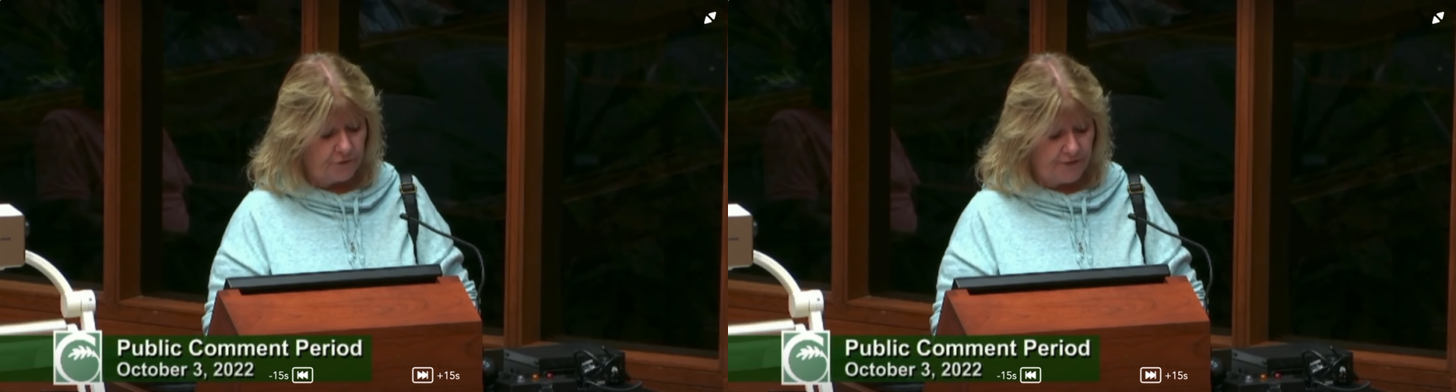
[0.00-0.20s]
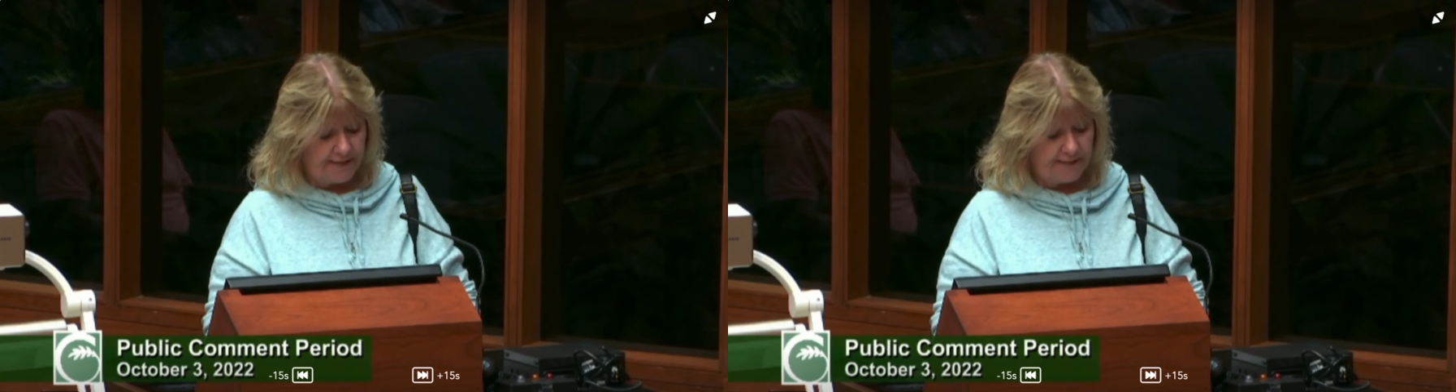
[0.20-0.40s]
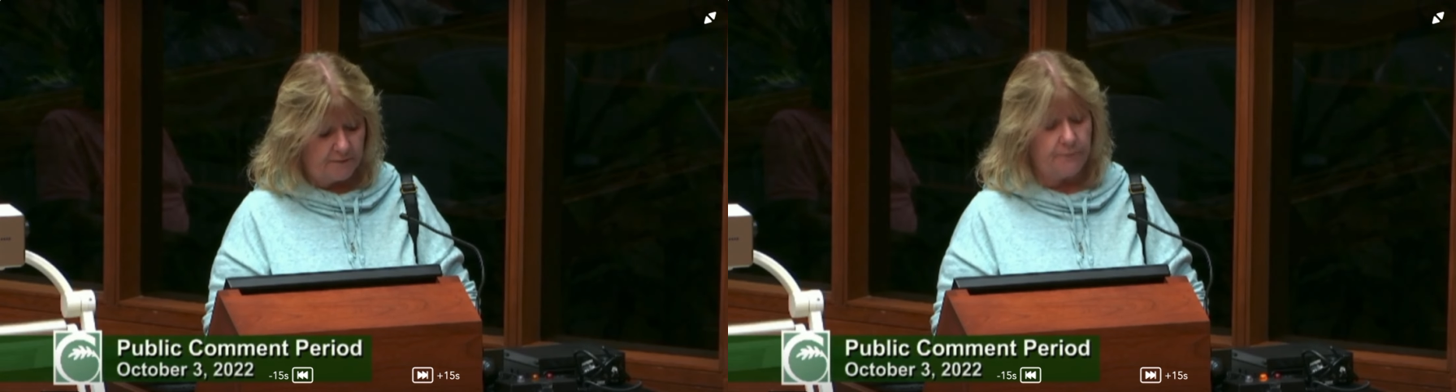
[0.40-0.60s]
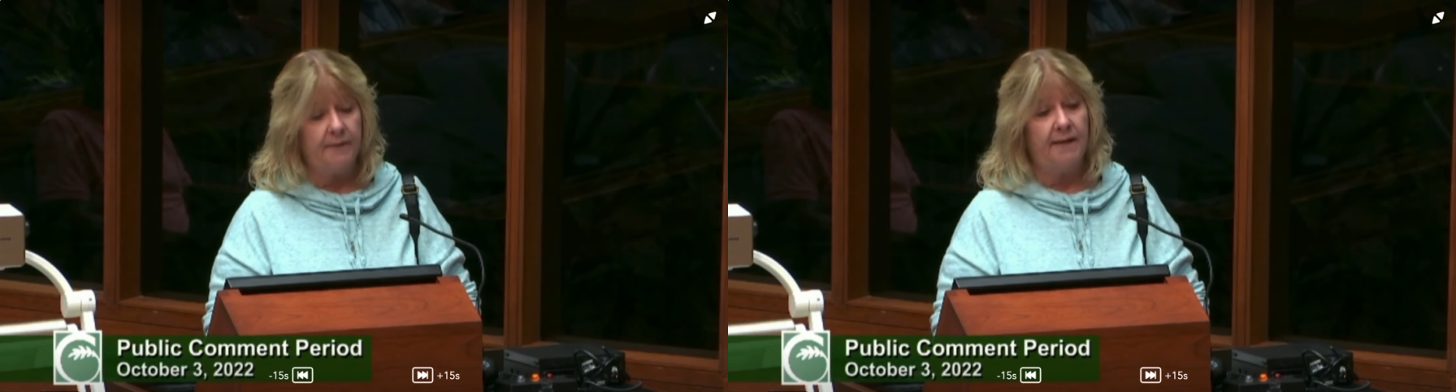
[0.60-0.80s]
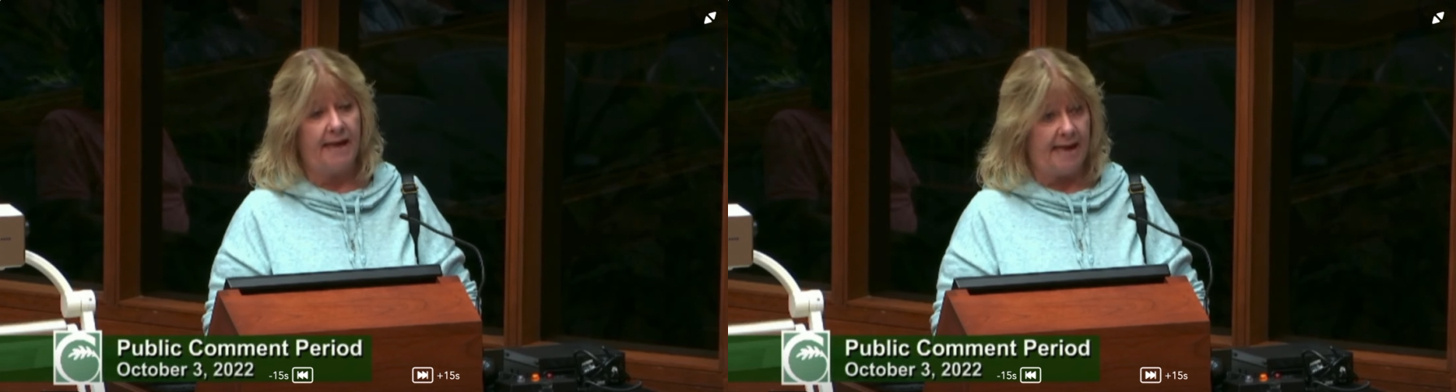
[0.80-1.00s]
for them
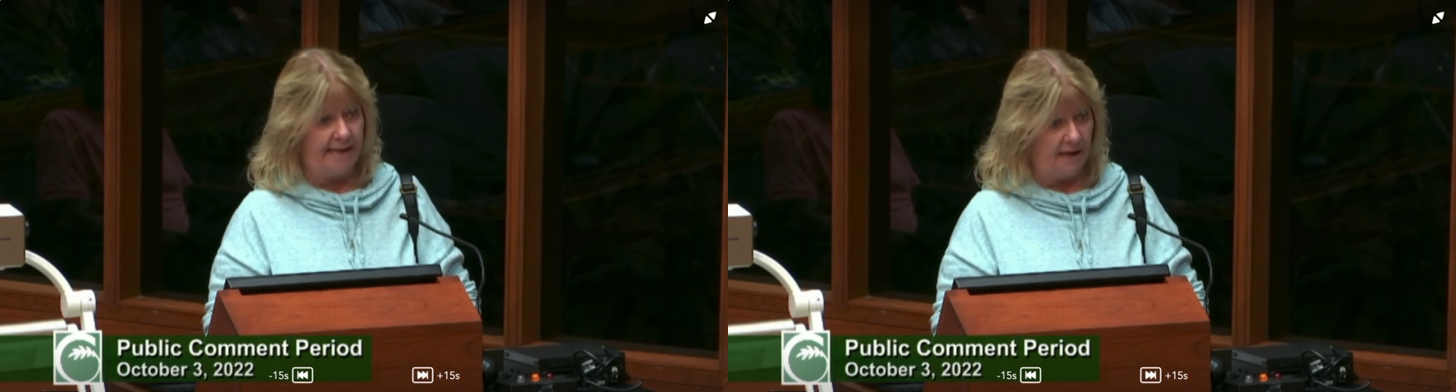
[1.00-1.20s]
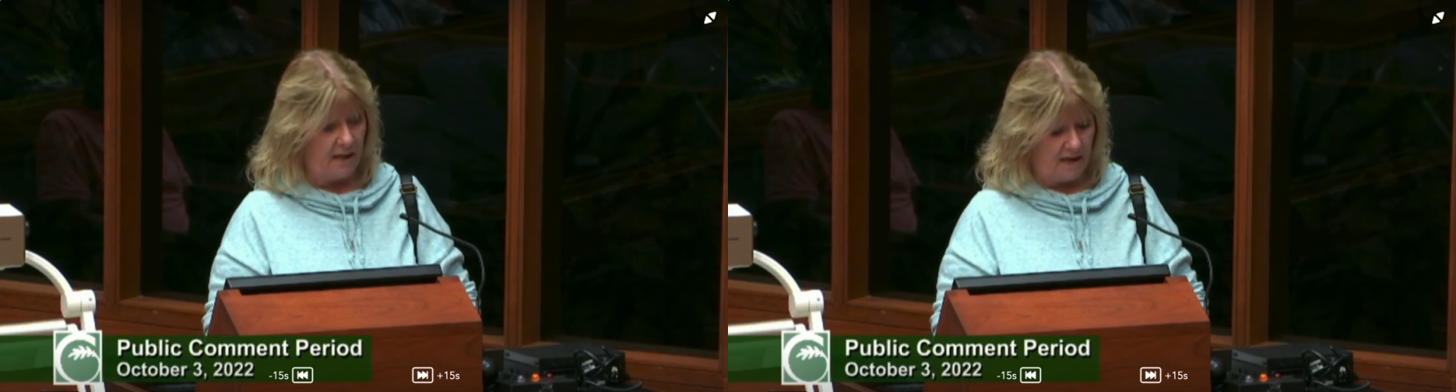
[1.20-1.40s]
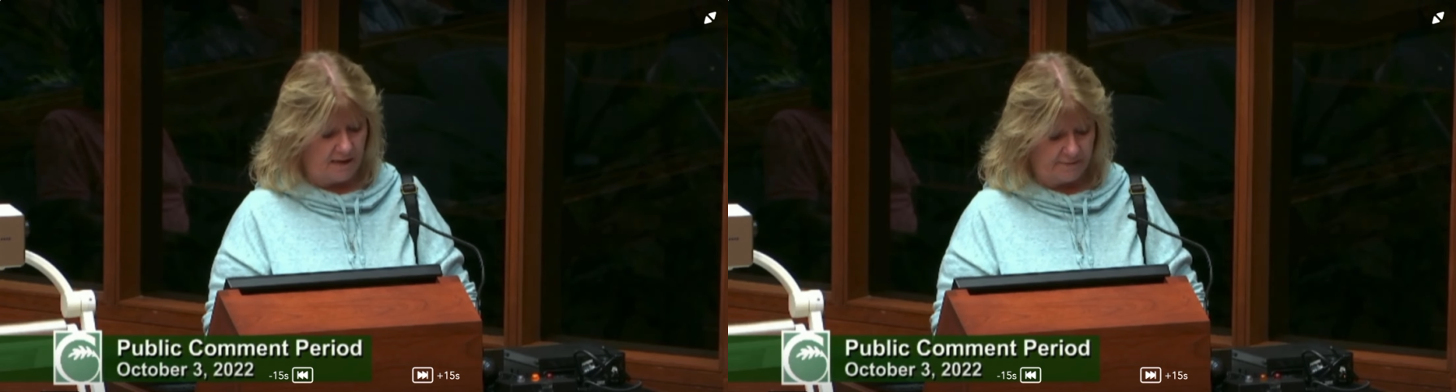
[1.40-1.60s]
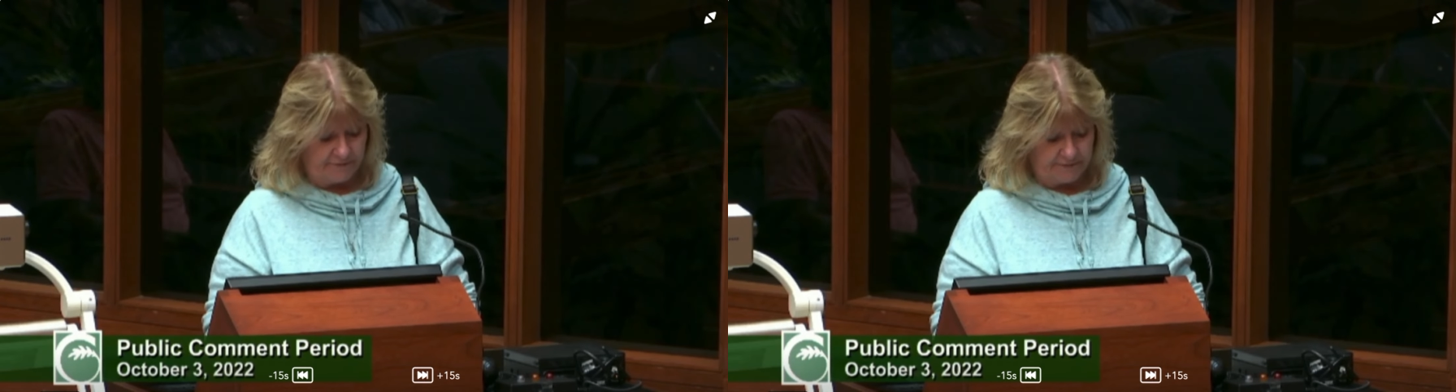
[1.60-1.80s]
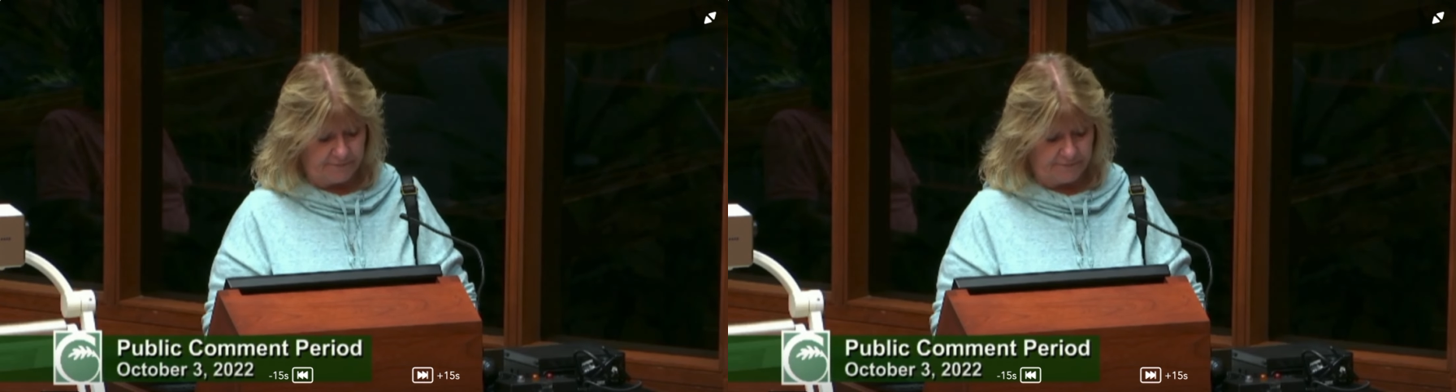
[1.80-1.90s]
and love.